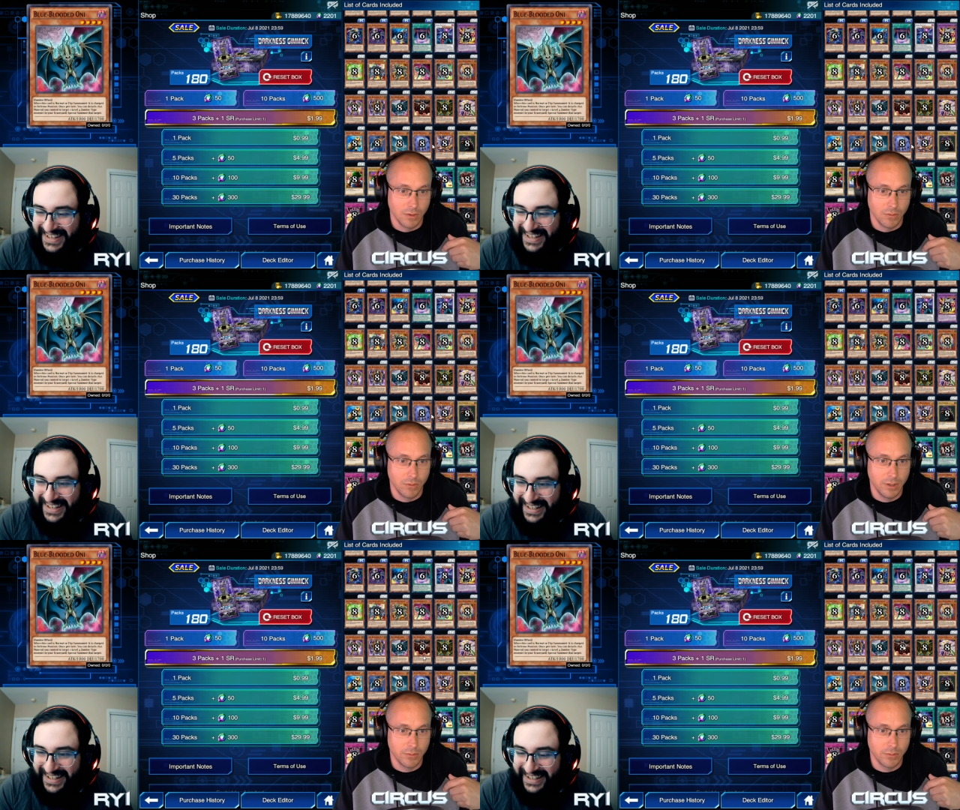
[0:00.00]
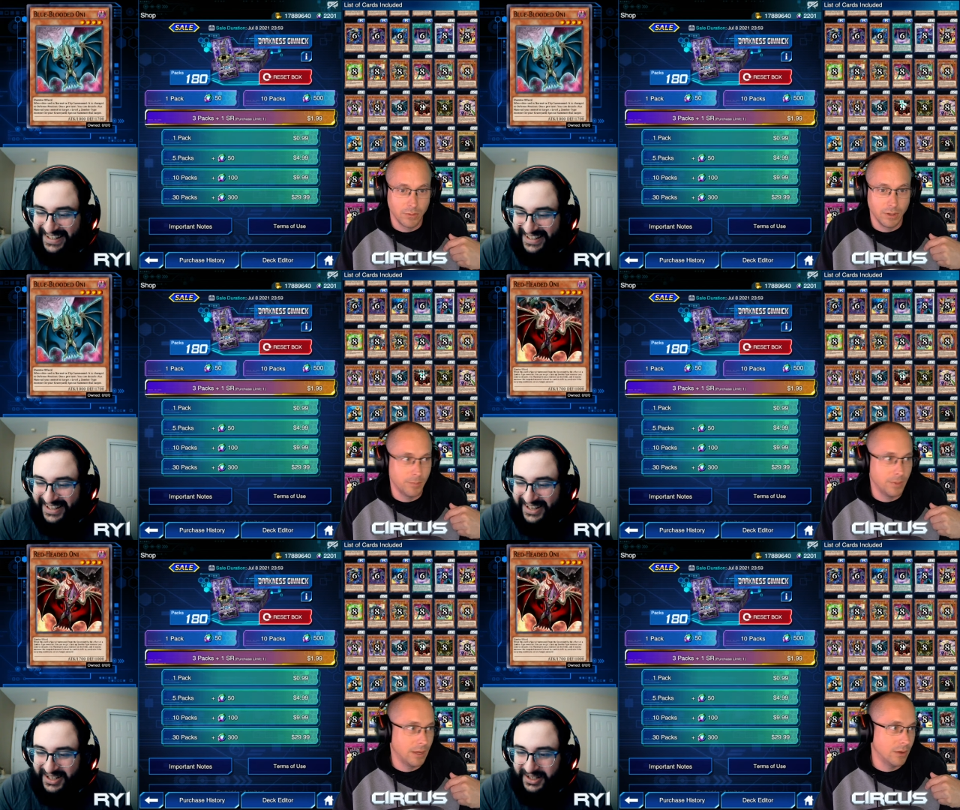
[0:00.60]
Speaker 1: what what
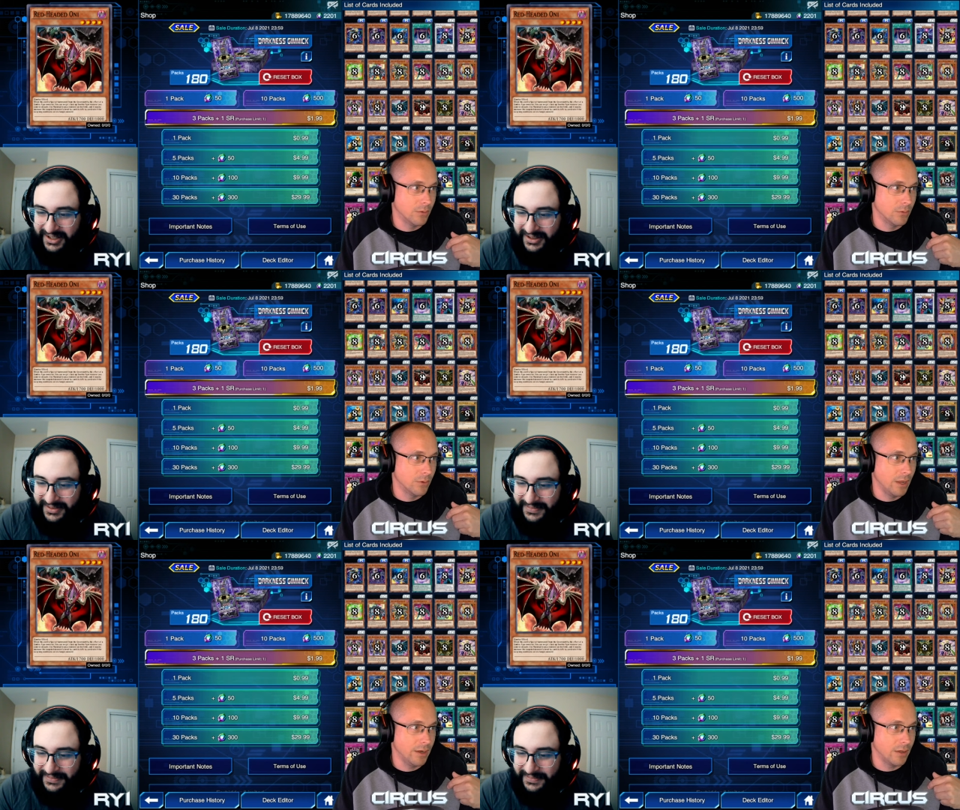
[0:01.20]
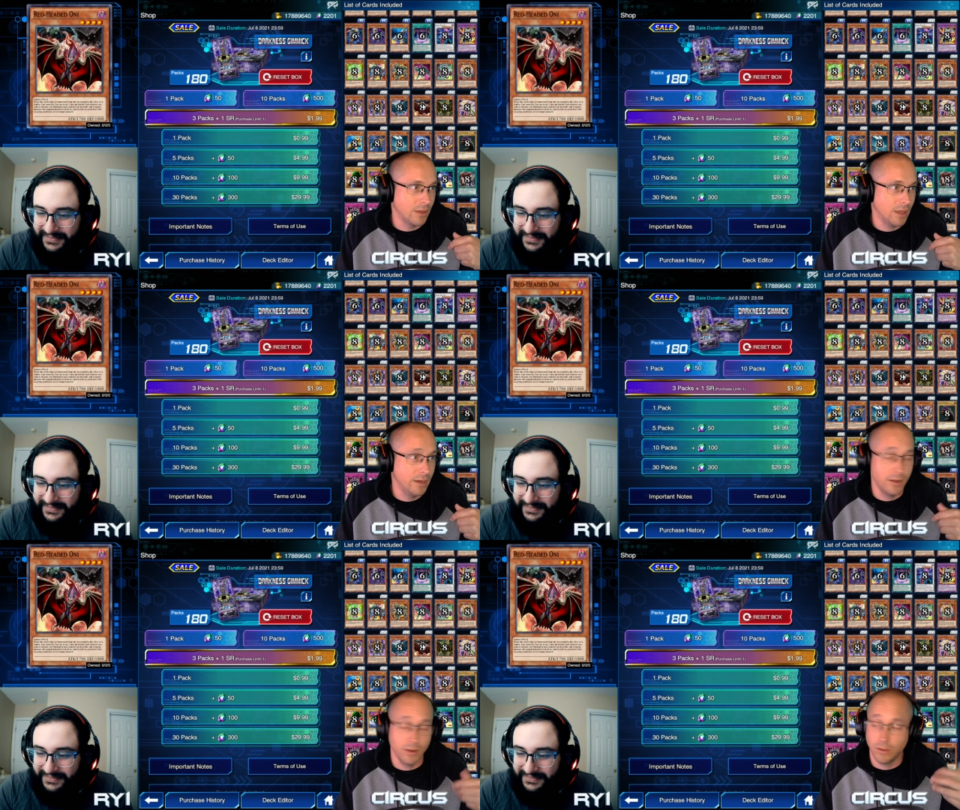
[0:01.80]
about
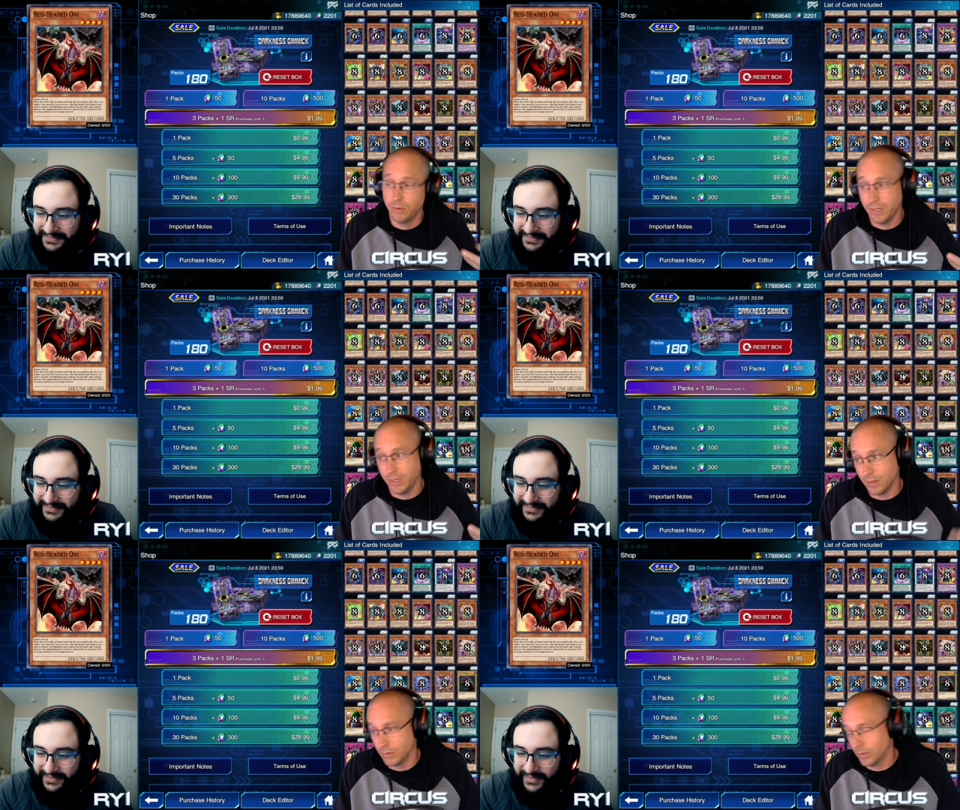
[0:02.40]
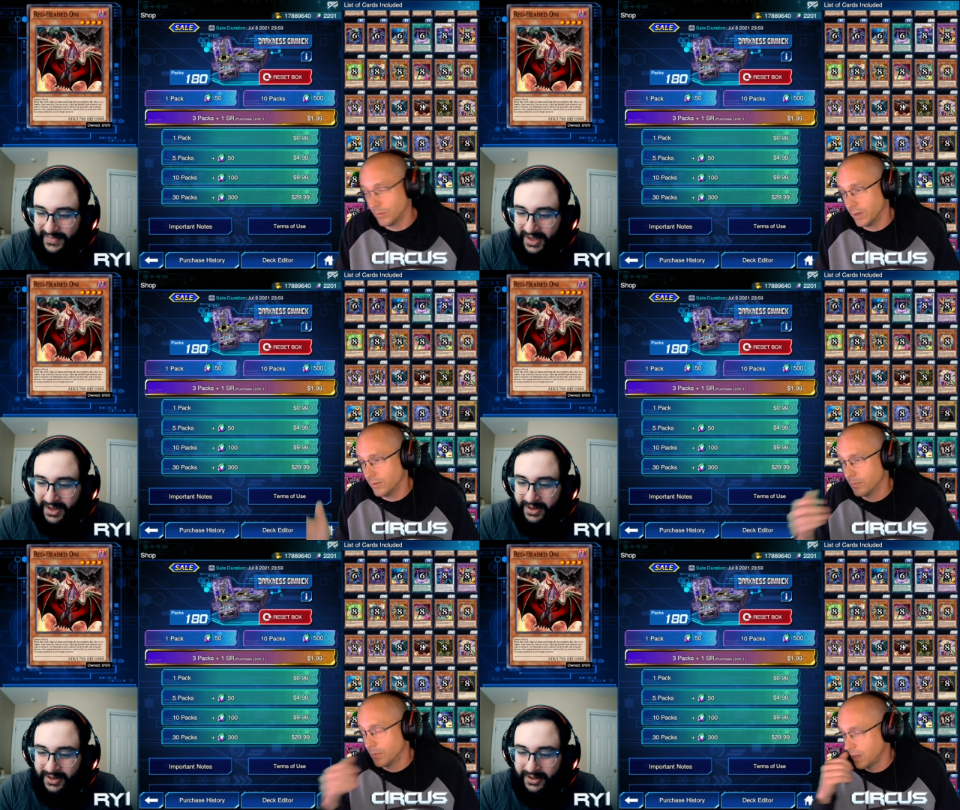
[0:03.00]
red-headed Oni or, or whatever?
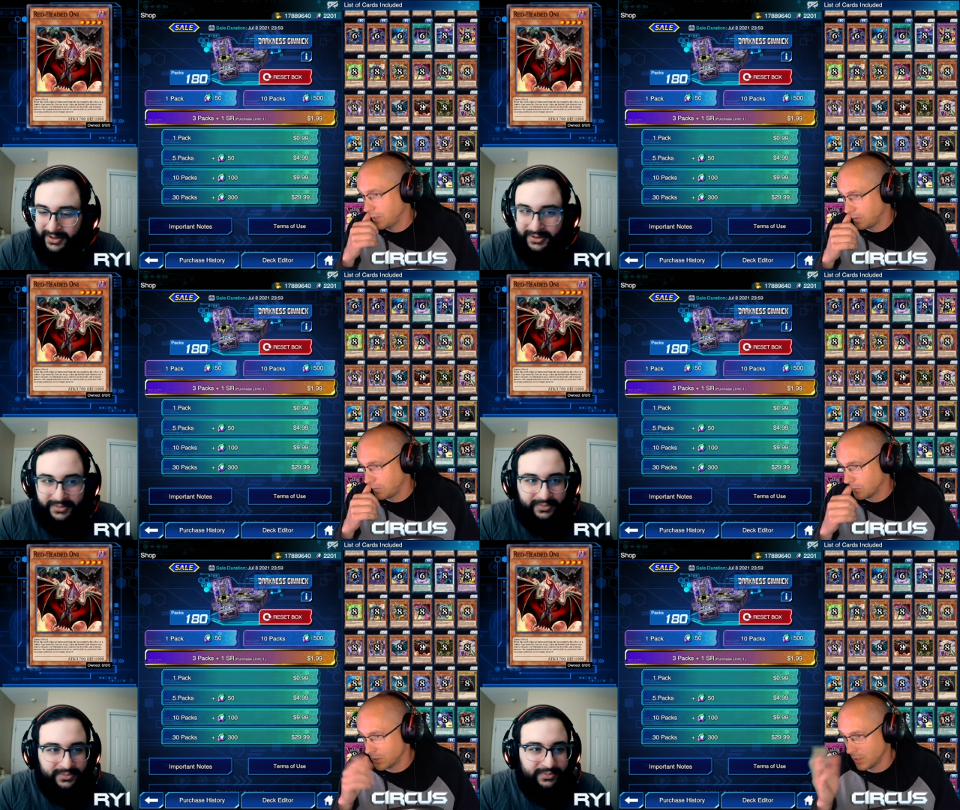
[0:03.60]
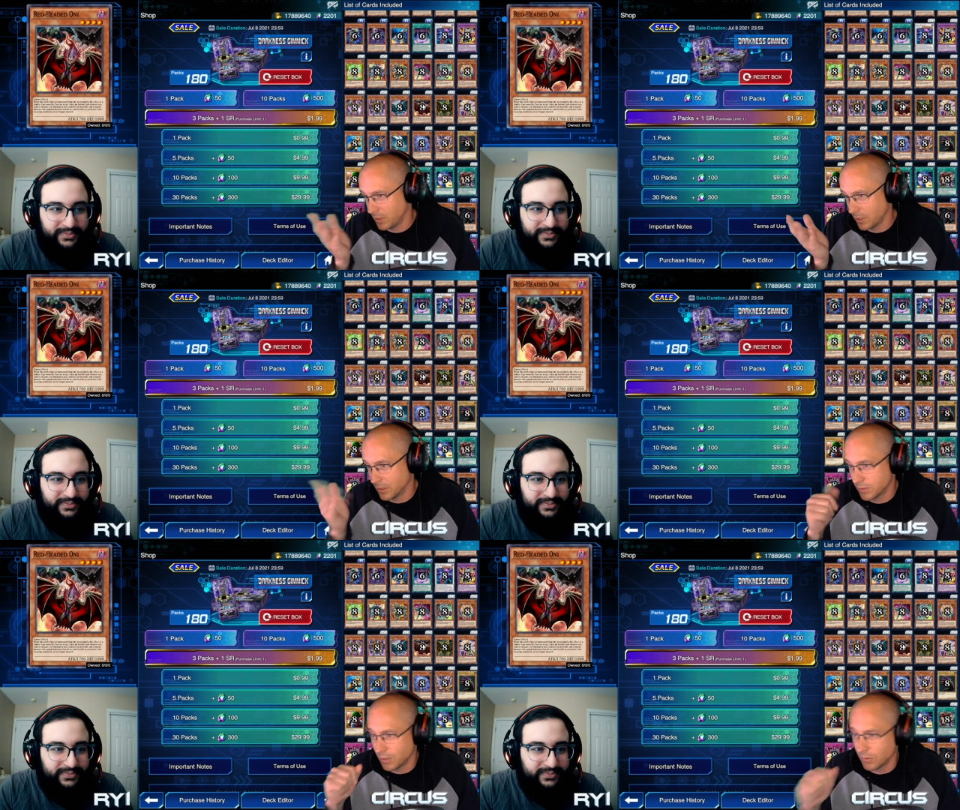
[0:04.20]
But I mean, was there anything
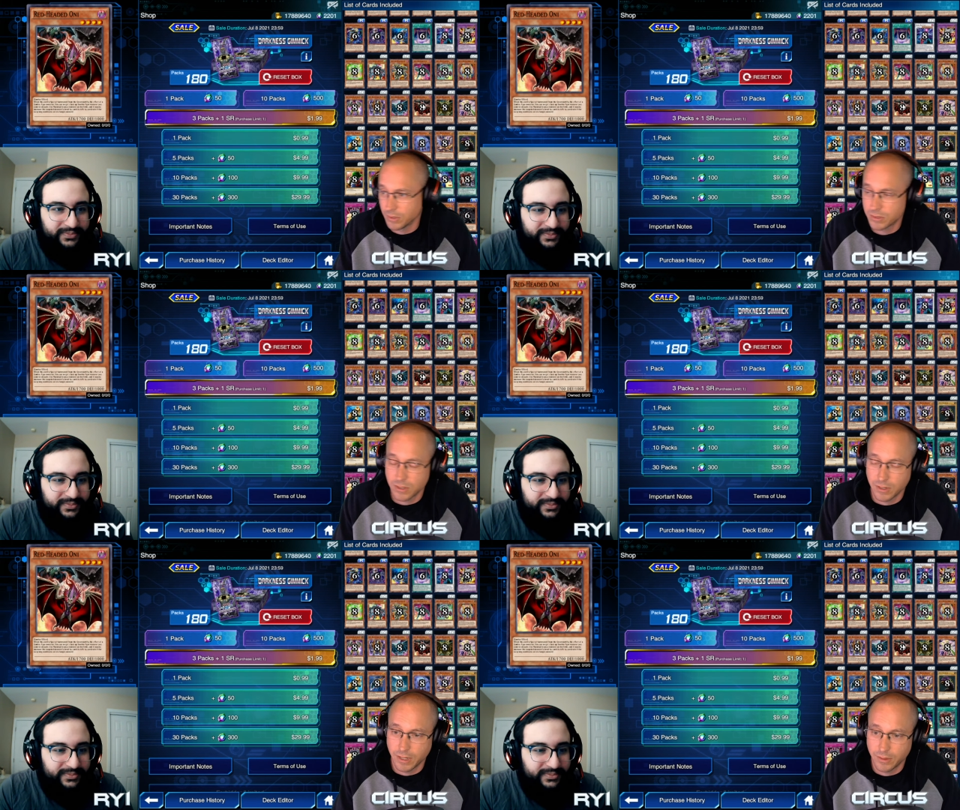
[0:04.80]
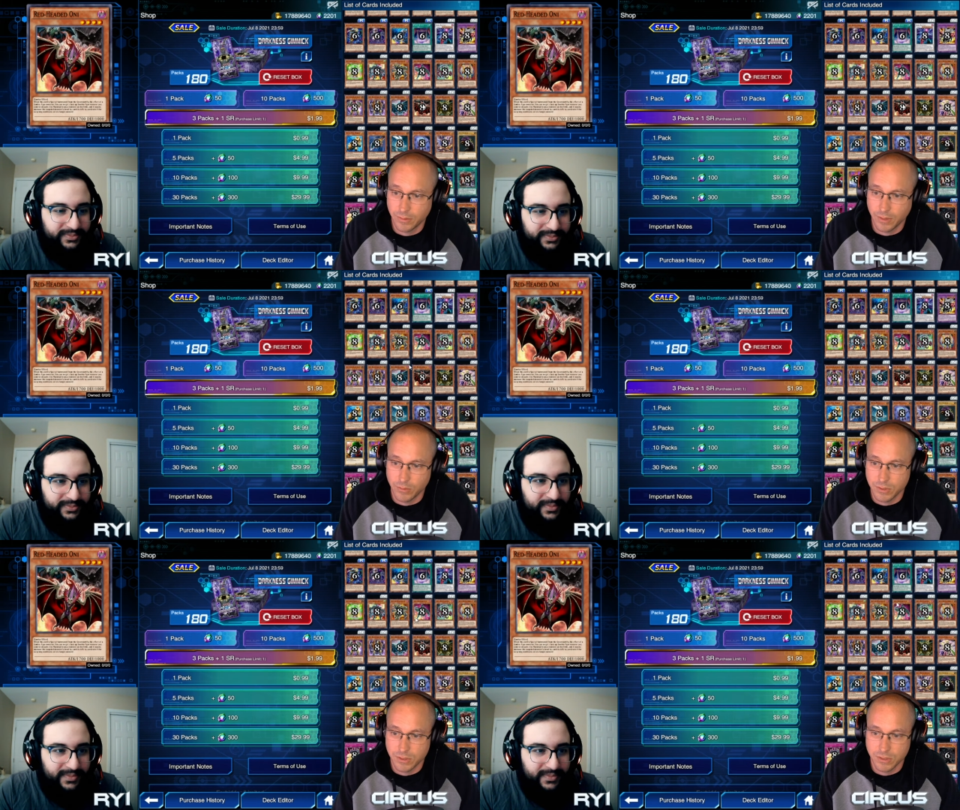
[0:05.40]
else that really stood out that
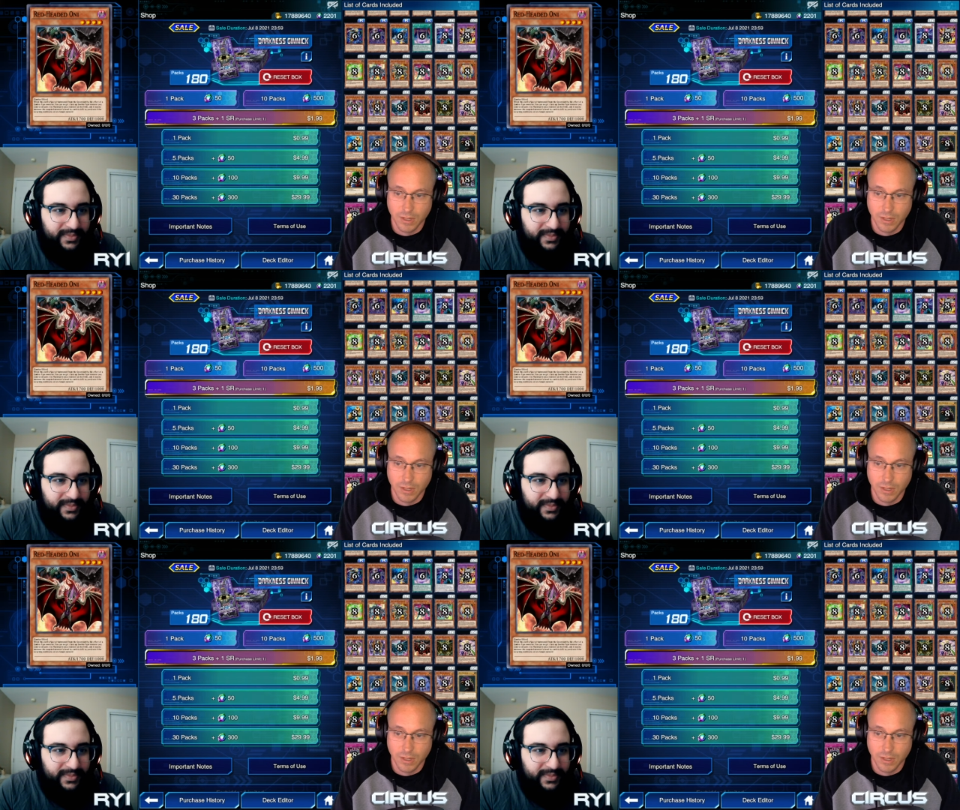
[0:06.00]
was?